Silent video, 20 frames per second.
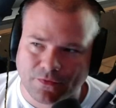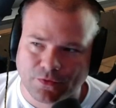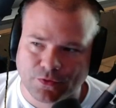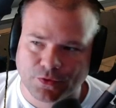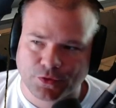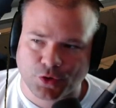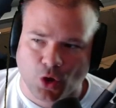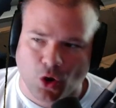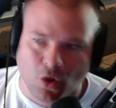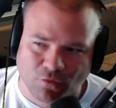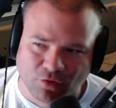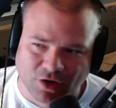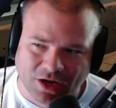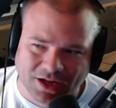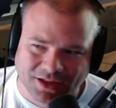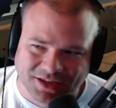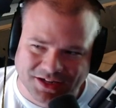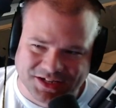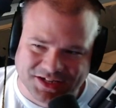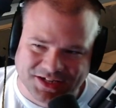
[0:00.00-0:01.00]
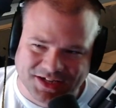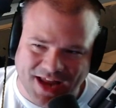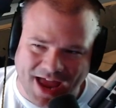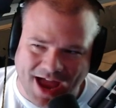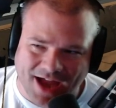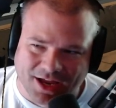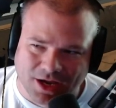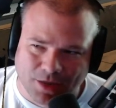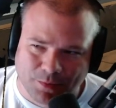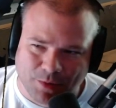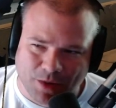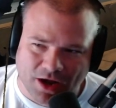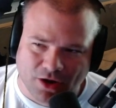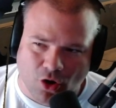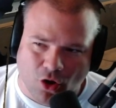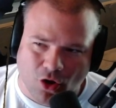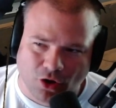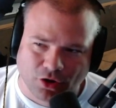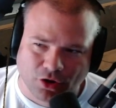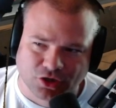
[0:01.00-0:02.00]
Don't forget to snag up on
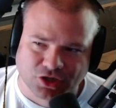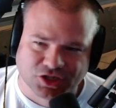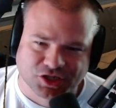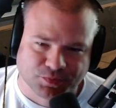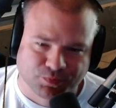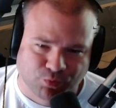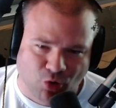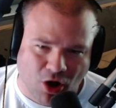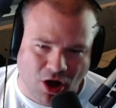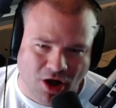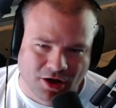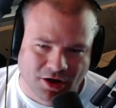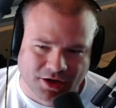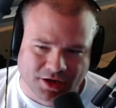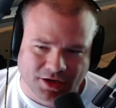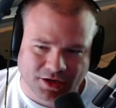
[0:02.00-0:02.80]
all your Sprunk.